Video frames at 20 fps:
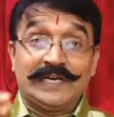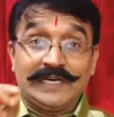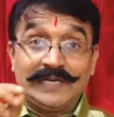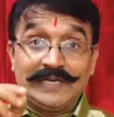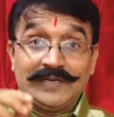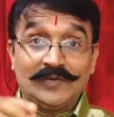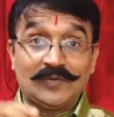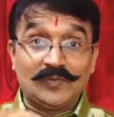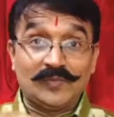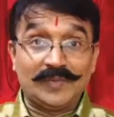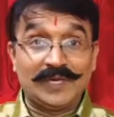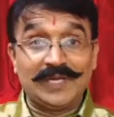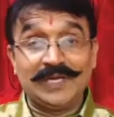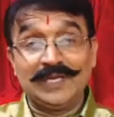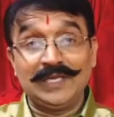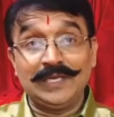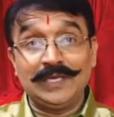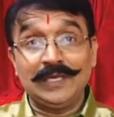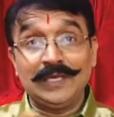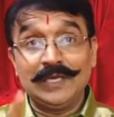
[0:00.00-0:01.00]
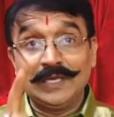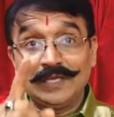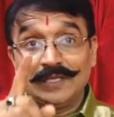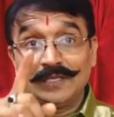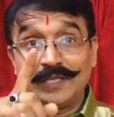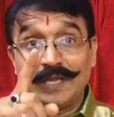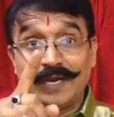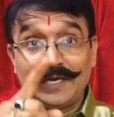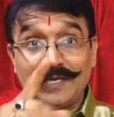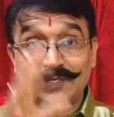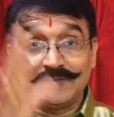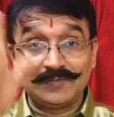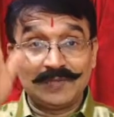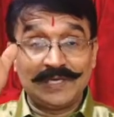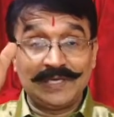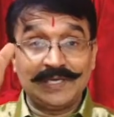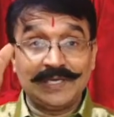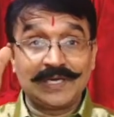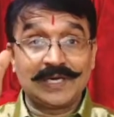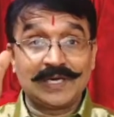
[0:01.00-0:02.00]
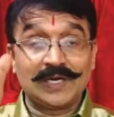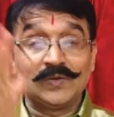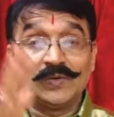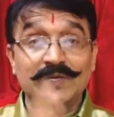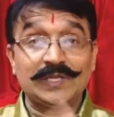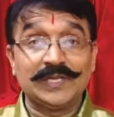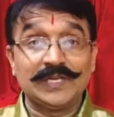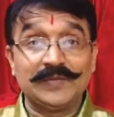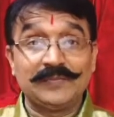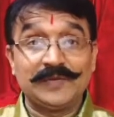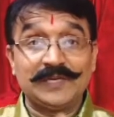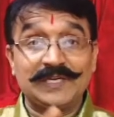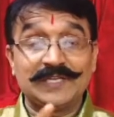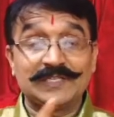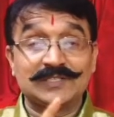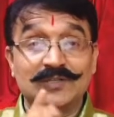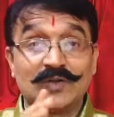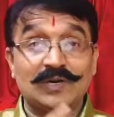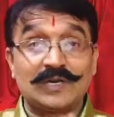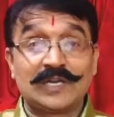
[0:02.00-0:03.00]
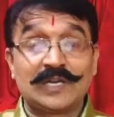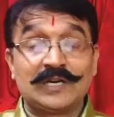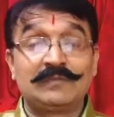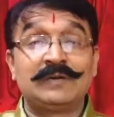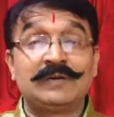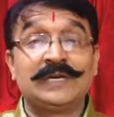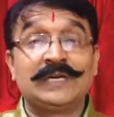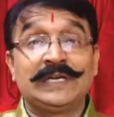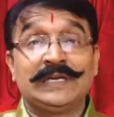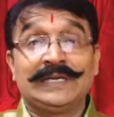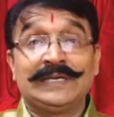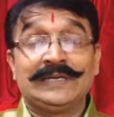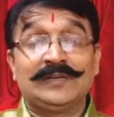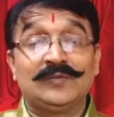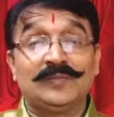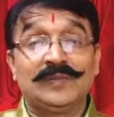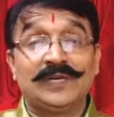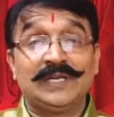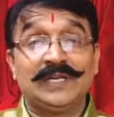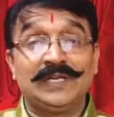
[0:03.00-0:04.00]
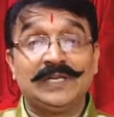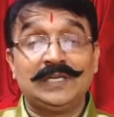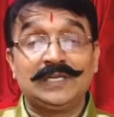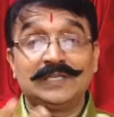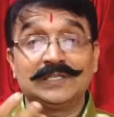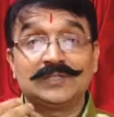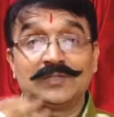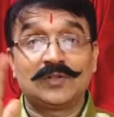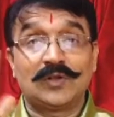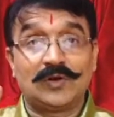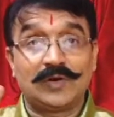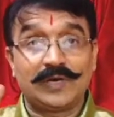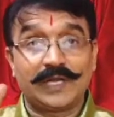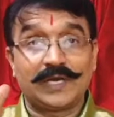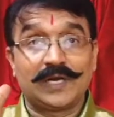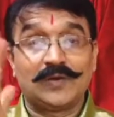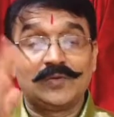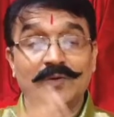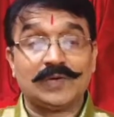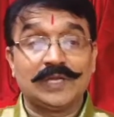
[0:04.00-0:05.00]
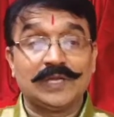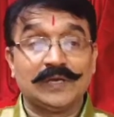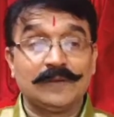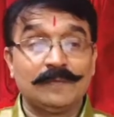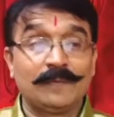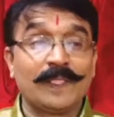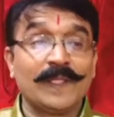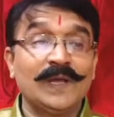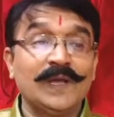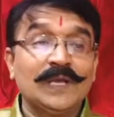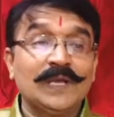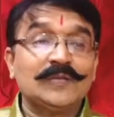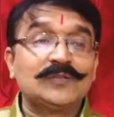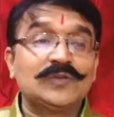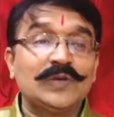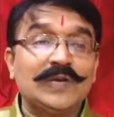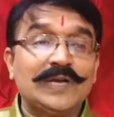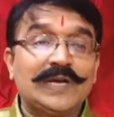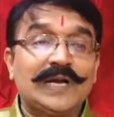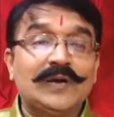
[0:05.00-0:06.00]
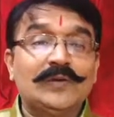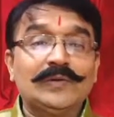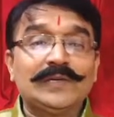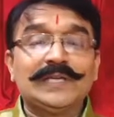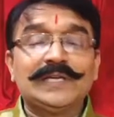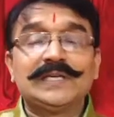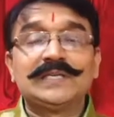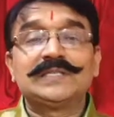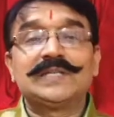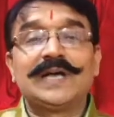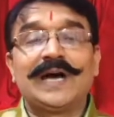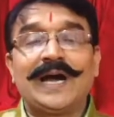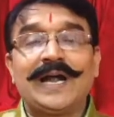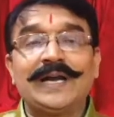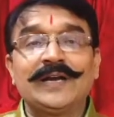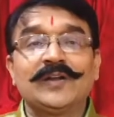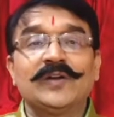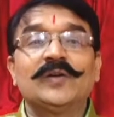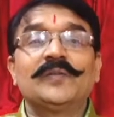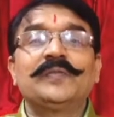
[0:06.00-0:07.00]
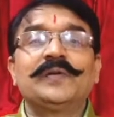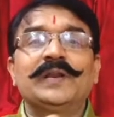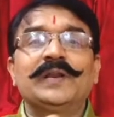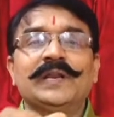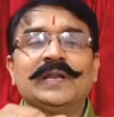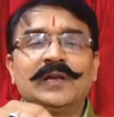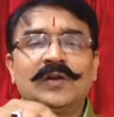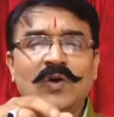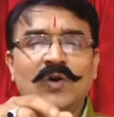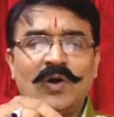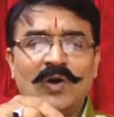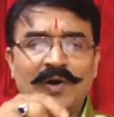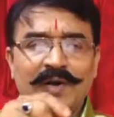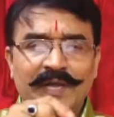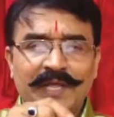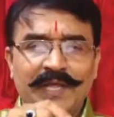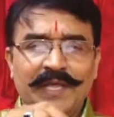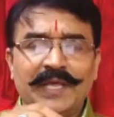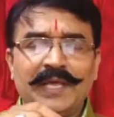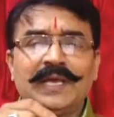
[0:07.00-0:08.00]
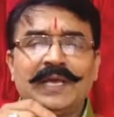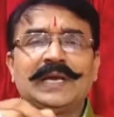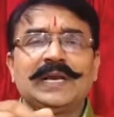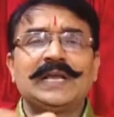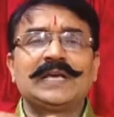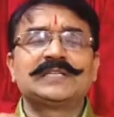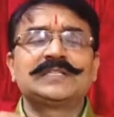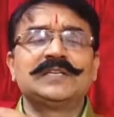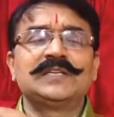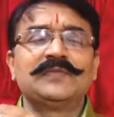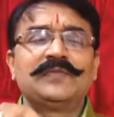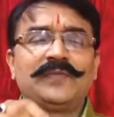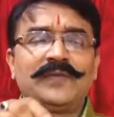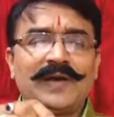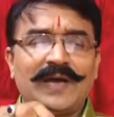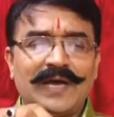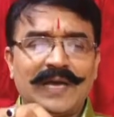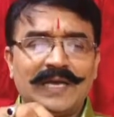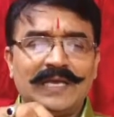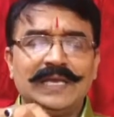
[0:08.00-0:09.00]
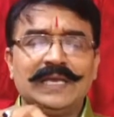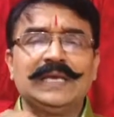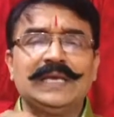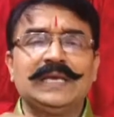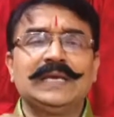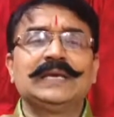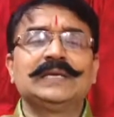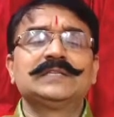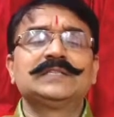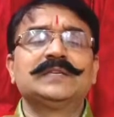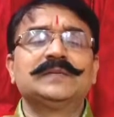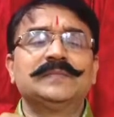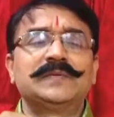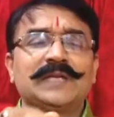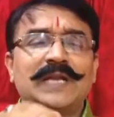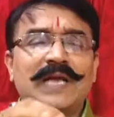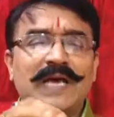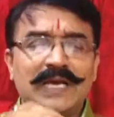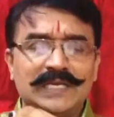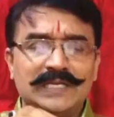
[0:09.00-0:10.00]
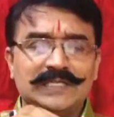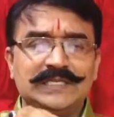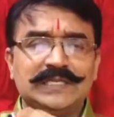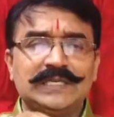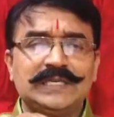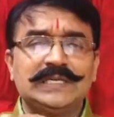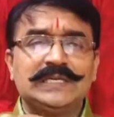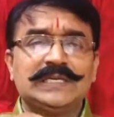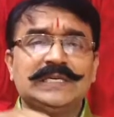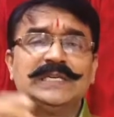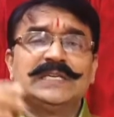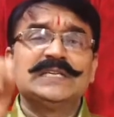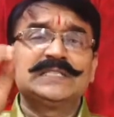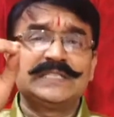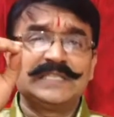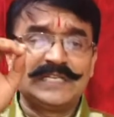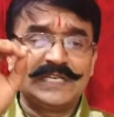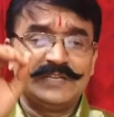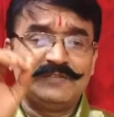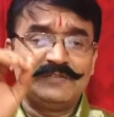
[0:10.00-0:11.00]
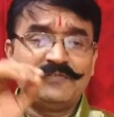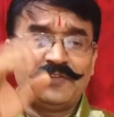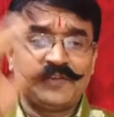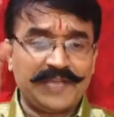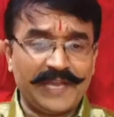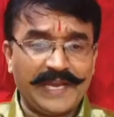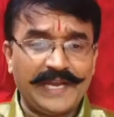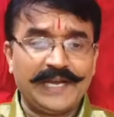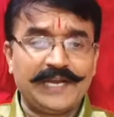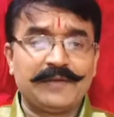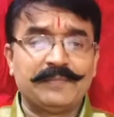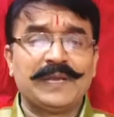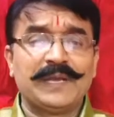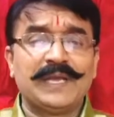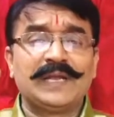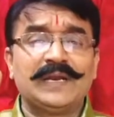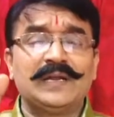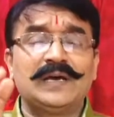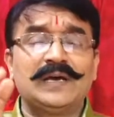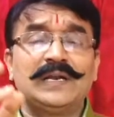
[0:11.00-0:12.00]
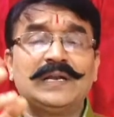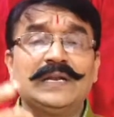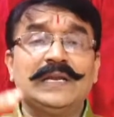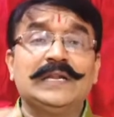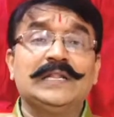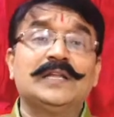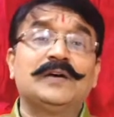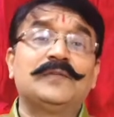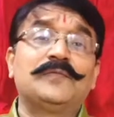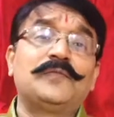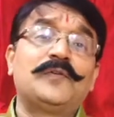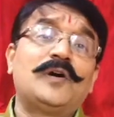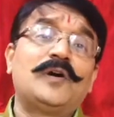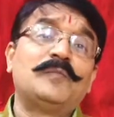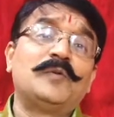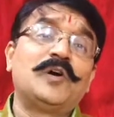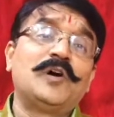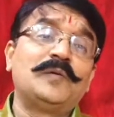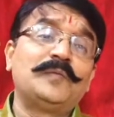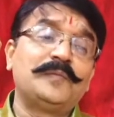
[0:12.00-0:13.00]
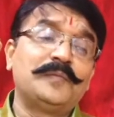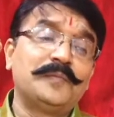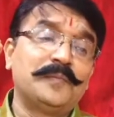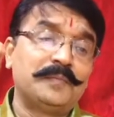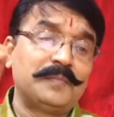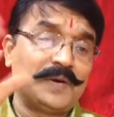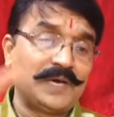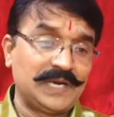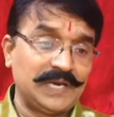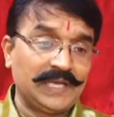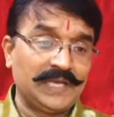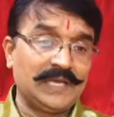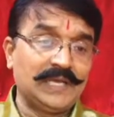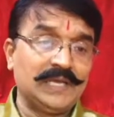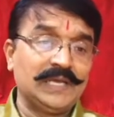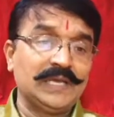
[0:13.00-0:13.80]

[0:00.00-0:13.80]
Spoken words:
into money, that is only accounting. If it is not converted into money, it is not accounting. So accounting is the art of recording, classifying, summarizing in a significant manner in the form of money.